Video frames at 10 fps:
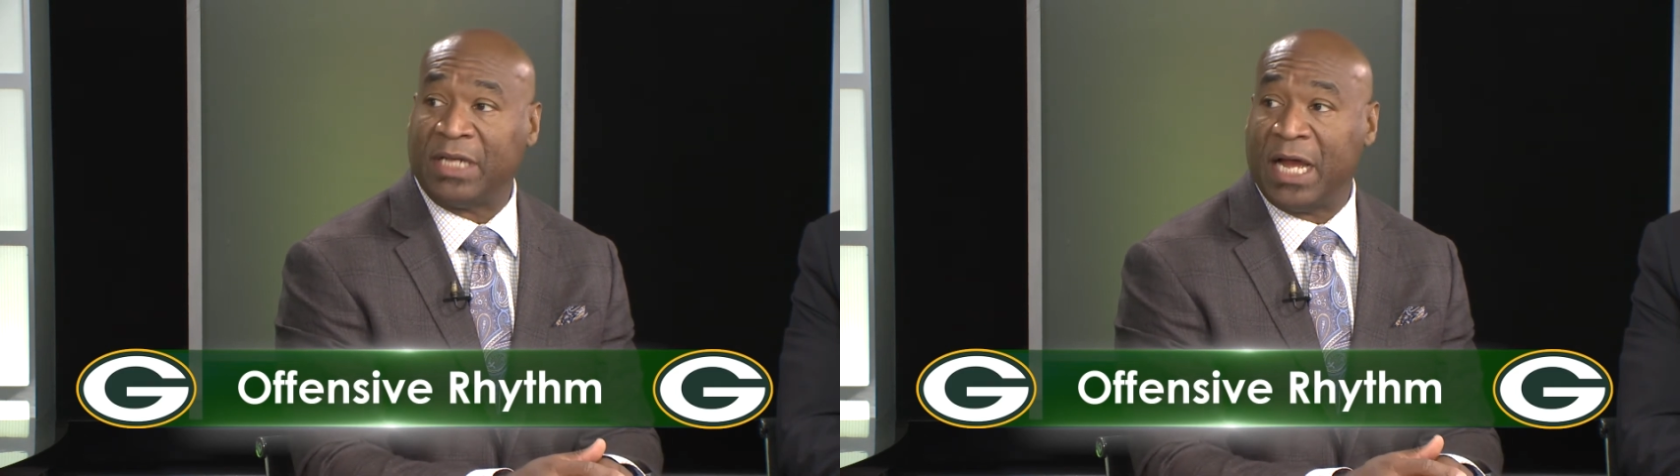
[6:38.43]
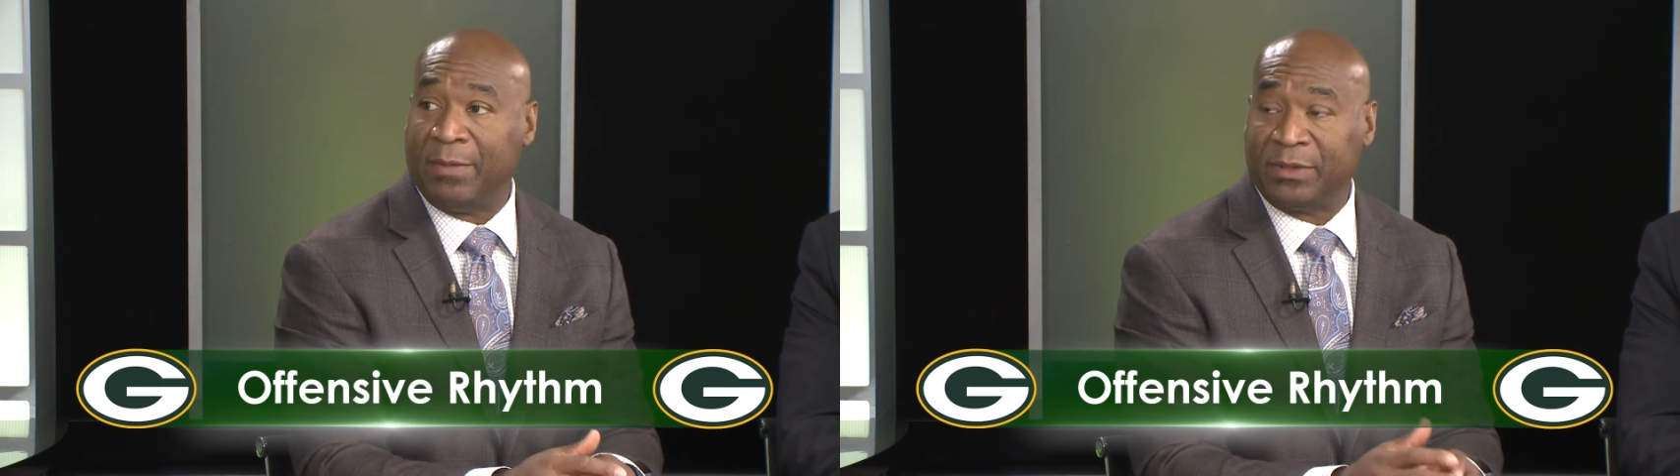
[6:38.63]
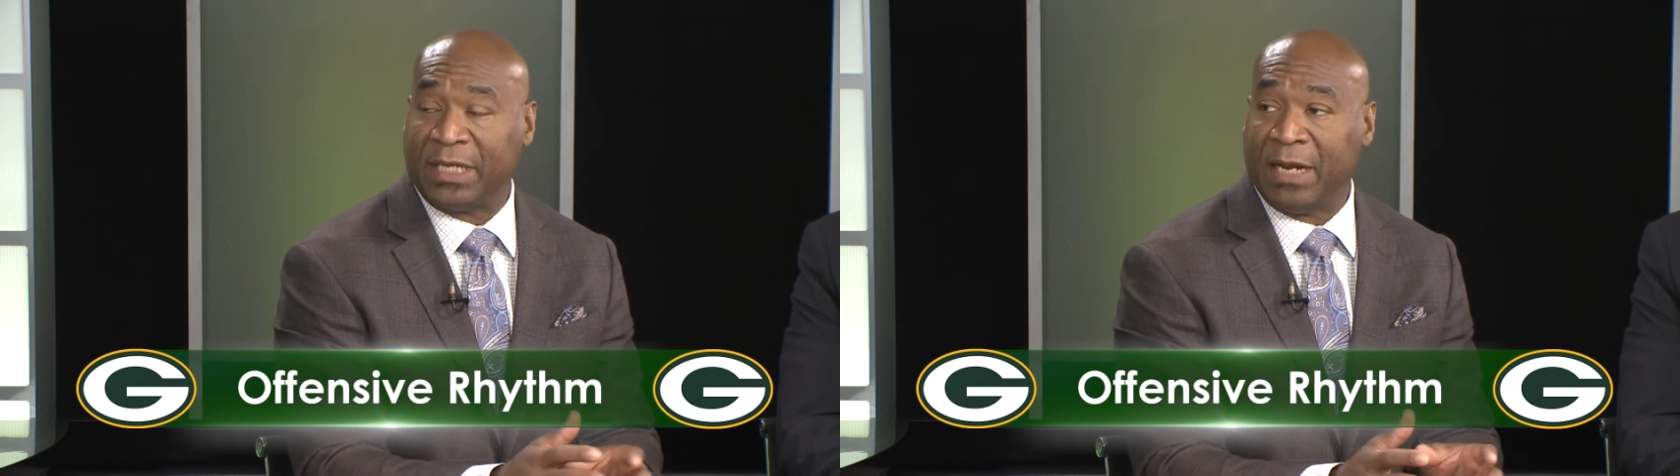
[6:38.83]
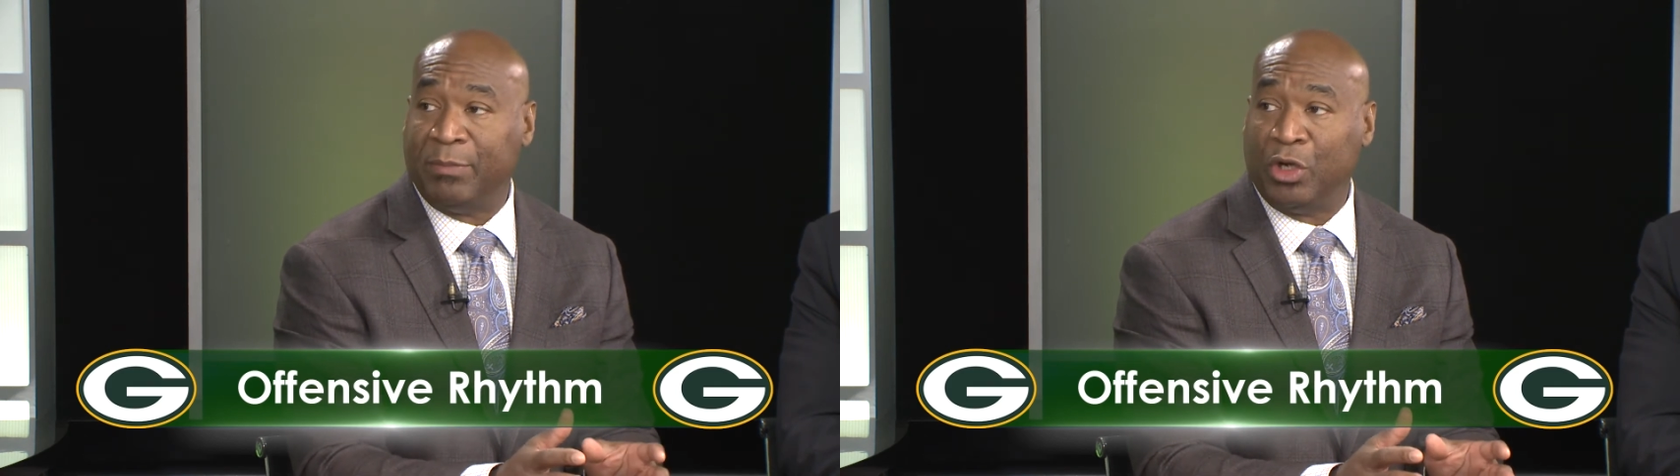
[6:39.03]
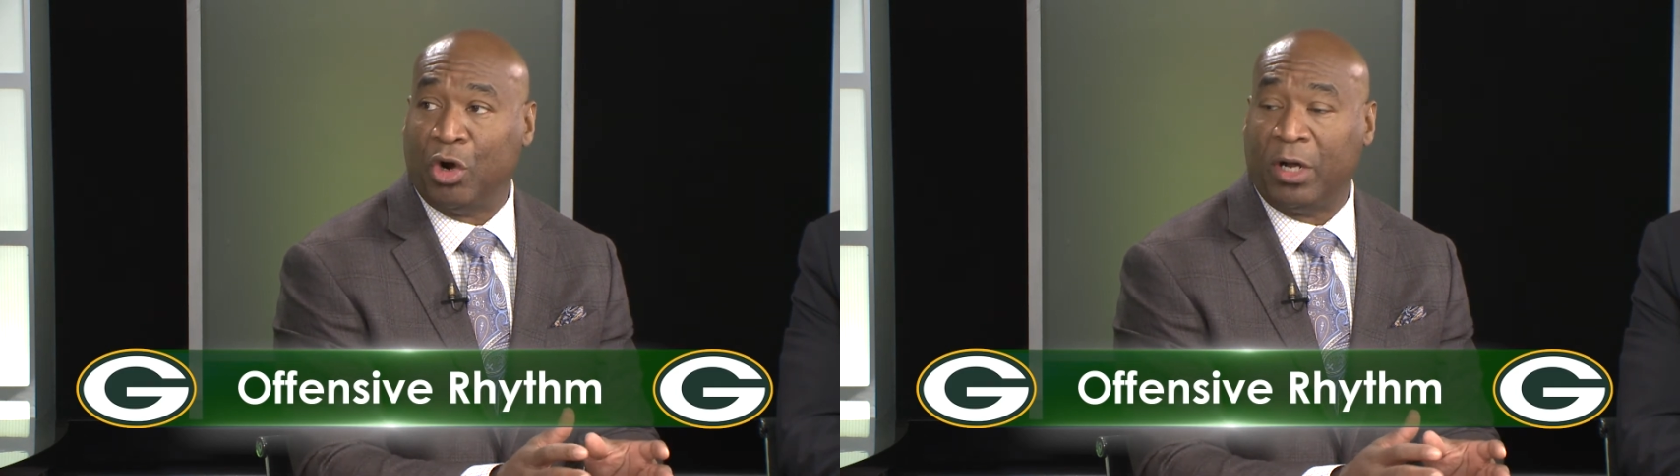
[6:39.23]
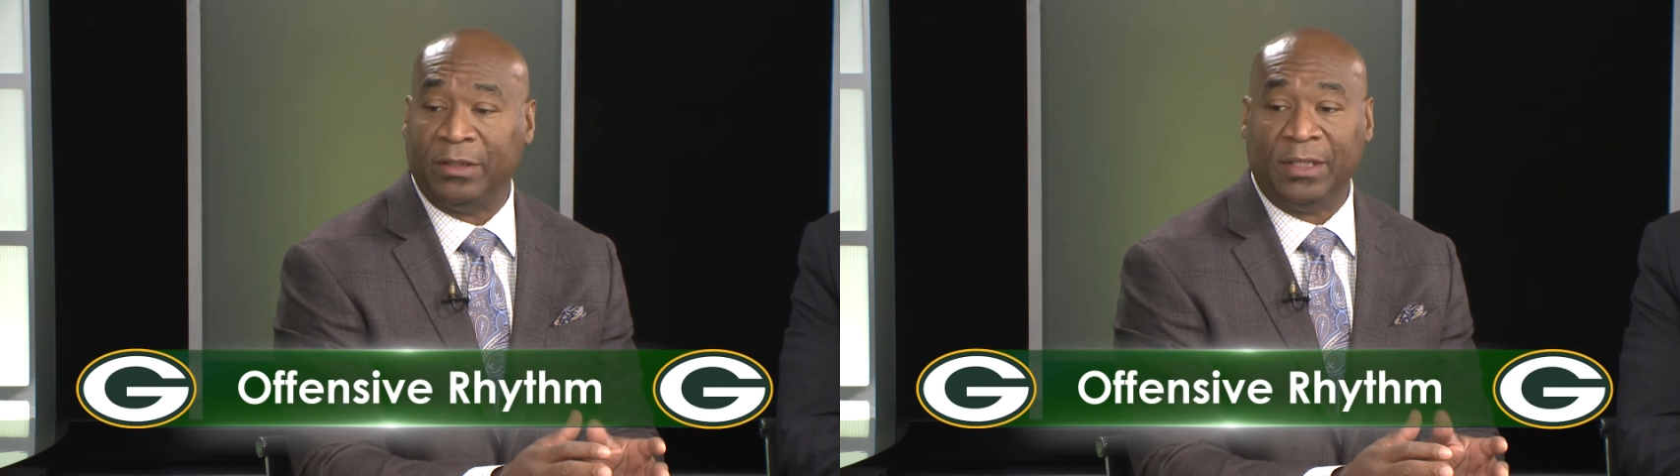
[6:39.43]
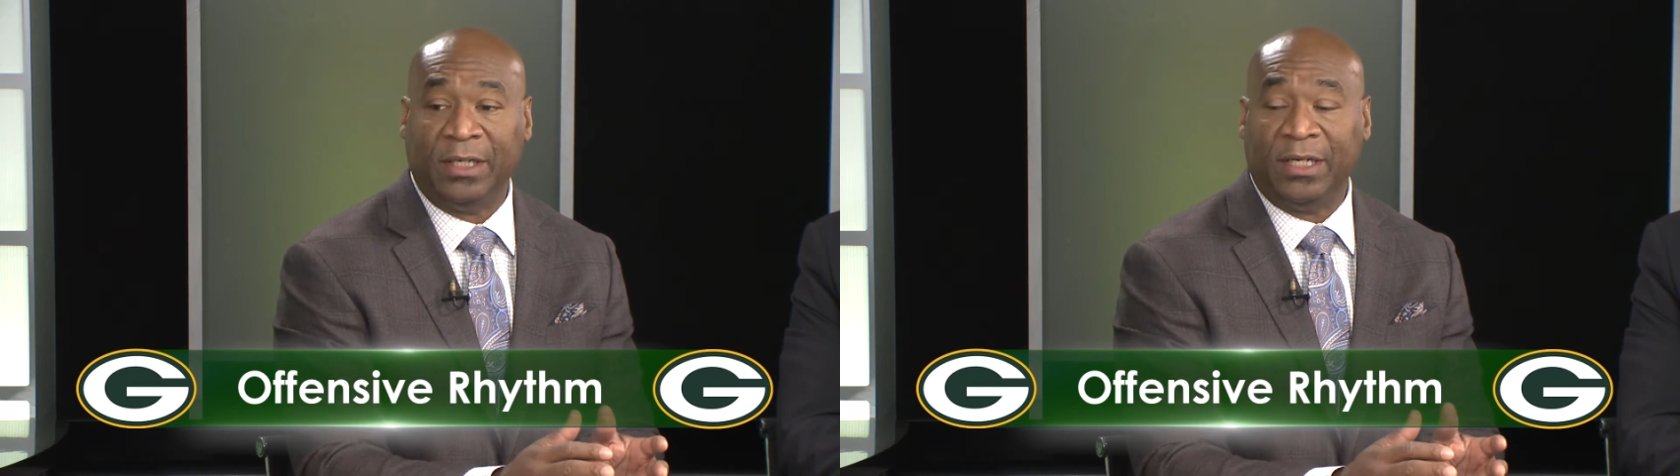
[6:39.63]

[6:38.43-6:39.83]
time. It's got to be on.